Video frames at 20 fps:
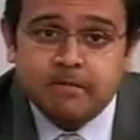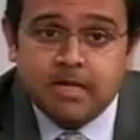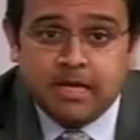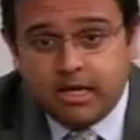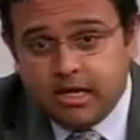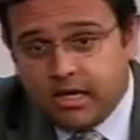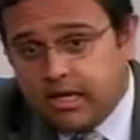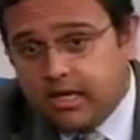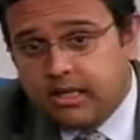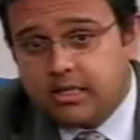
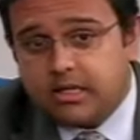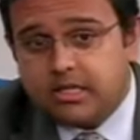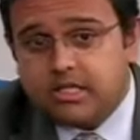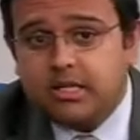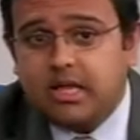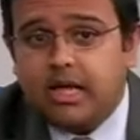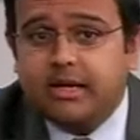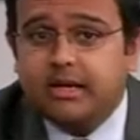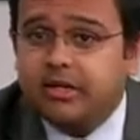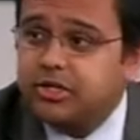This
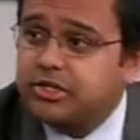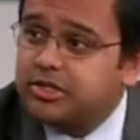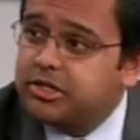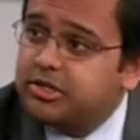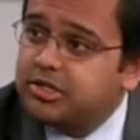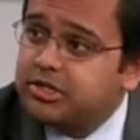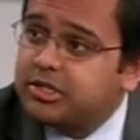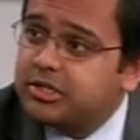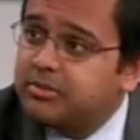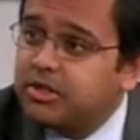slide here
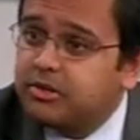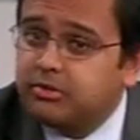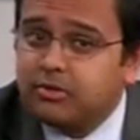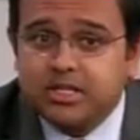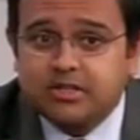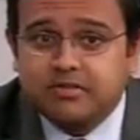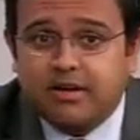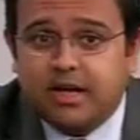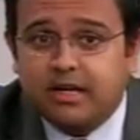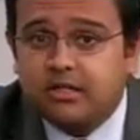shows you some of the
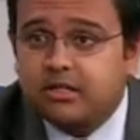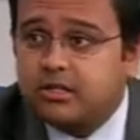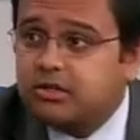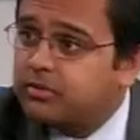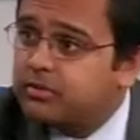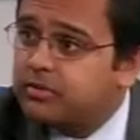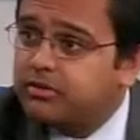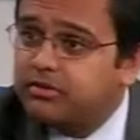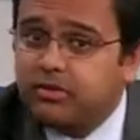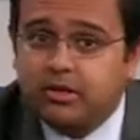risk factors for
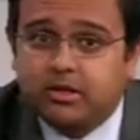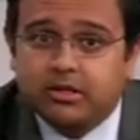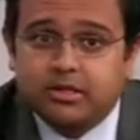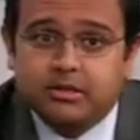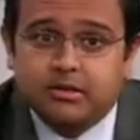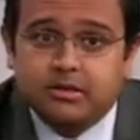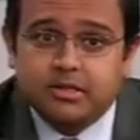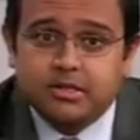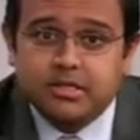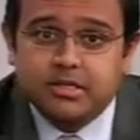peripheral
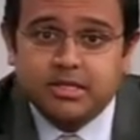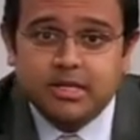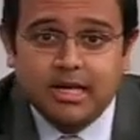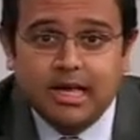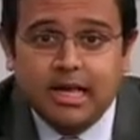arterial disease.